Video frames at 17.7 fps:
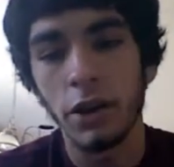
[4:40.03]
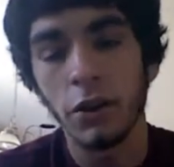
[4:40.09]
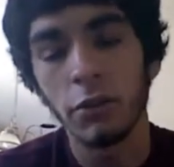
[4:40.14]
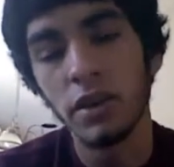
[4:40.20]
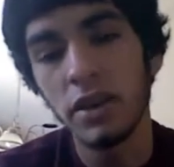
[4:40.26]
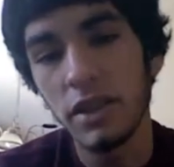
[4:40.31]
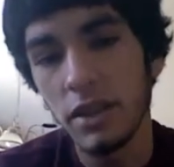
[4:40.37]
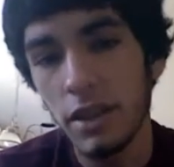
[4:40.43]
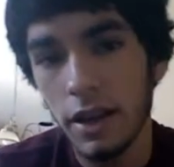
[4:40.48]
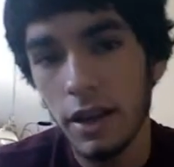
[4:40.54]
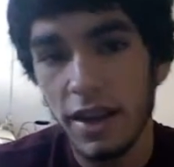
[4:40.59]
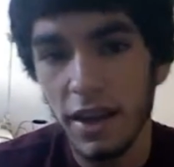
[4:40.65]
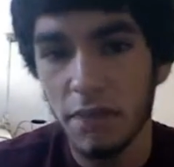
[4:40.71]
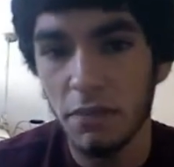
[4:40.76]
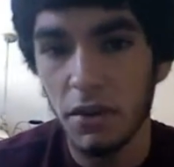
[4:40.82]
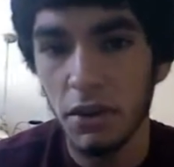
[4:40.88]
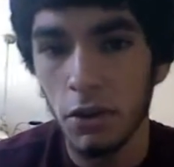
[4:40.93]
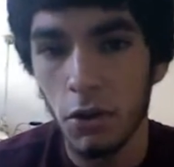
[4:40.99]
and the reason that it
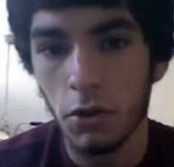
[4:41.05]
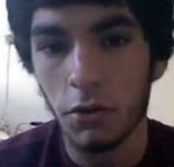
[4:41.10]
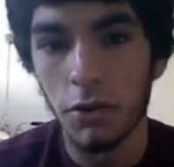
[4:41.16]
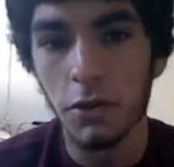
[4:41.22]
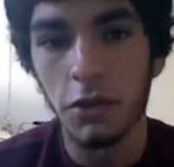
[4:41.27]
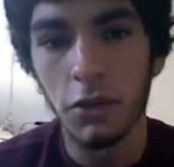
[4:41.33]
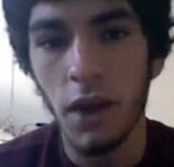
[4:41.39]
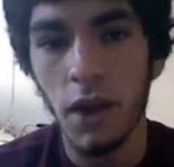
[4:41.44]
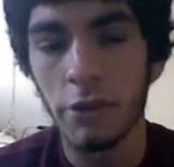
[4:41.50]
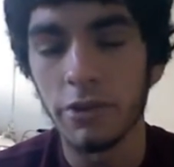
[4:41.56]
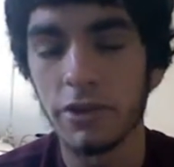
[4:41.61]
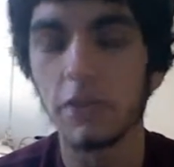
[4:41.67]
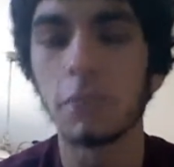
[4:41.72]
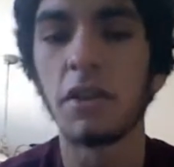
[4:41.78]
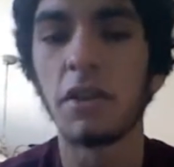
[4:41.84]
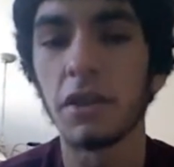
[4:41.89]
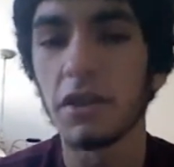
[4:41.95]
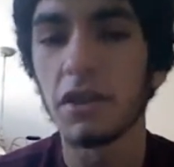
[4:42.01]
can't be longer than 2 hours is
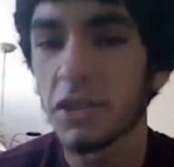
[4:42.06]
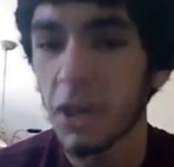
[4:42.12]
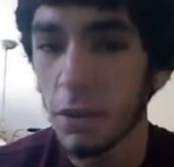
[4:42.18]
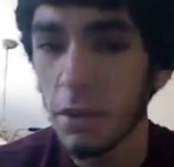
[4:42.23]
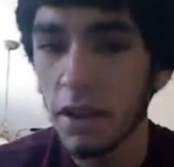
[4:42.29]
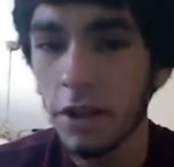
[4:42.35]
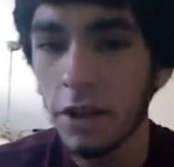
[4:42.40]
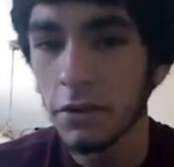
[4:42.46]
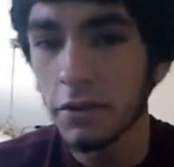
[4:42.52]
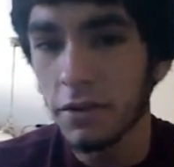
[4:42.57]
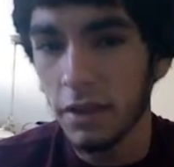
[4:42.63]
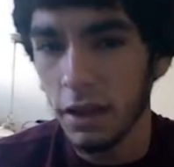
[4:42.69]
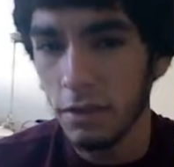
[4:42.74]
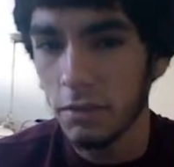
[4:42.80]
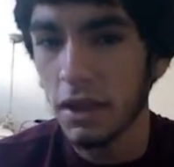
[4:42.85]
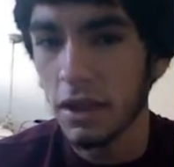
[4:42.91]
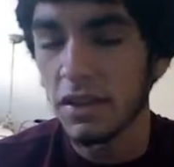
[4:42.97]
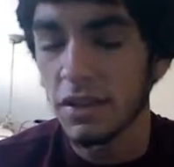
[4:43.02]
because Summit
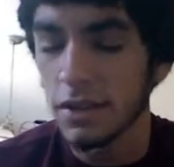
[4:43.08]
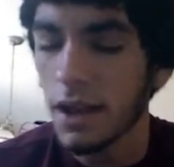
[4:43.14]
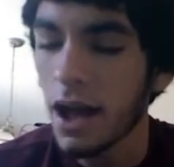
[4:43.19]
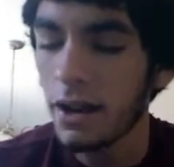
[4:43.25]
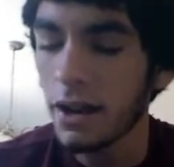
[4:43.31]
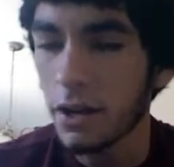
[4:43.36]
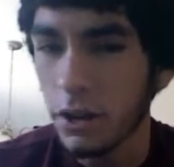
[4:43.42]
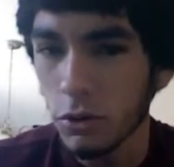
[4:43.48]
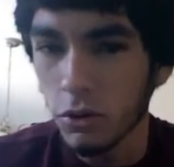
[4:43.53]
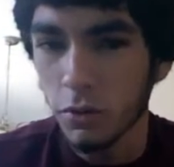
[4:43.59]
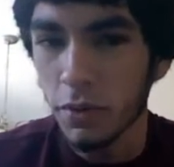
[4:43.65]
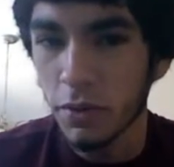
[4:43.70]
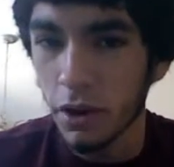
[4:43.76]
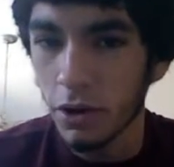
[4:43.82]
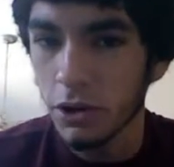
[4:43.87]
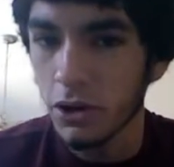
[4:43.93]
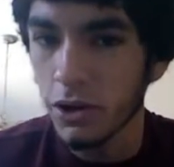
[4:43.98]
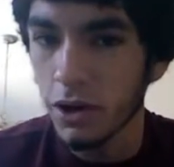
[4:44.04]
Entertainment is not a huge
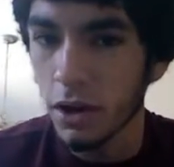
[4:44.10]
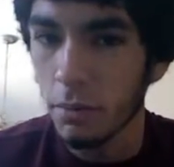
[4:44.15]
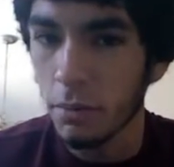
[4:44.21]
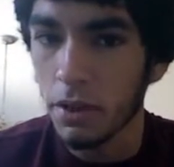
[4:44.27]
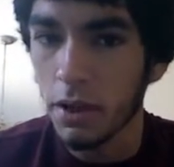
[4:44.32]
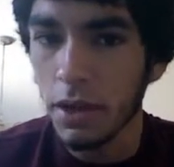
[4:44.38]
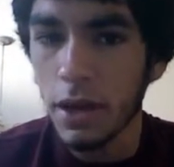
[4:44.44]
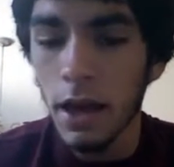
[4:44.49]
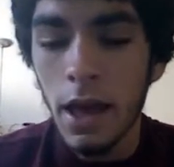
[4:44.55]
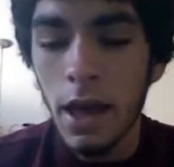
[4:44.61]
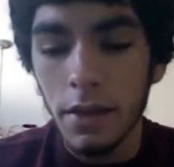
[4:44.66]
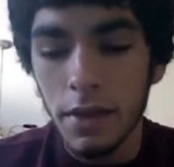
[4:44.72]
production company.